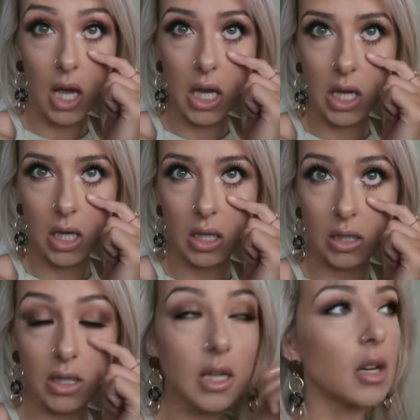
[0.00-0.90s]

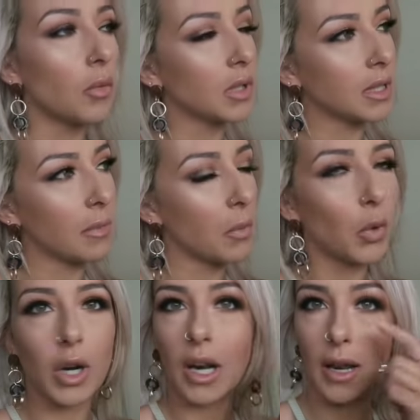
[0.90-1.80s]
And I don't know what's in my
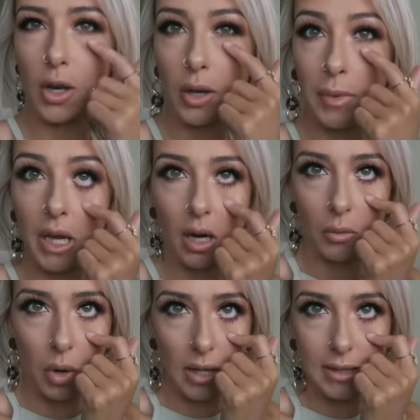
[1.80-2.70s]
waterline. Look at me here.
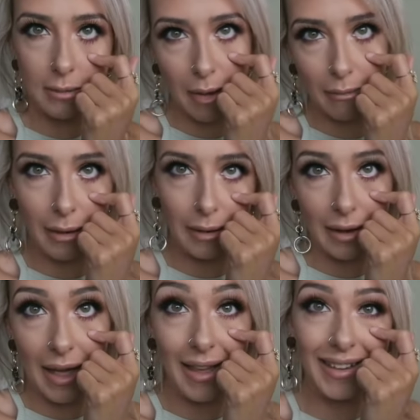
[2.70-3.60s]
What is in my
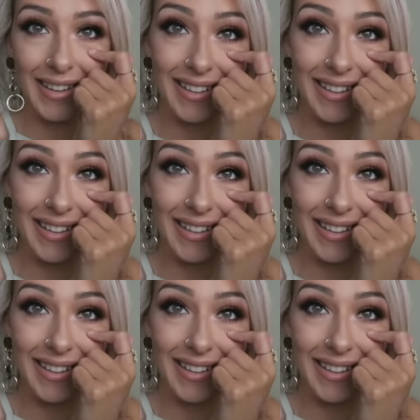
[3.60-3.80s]
waterline?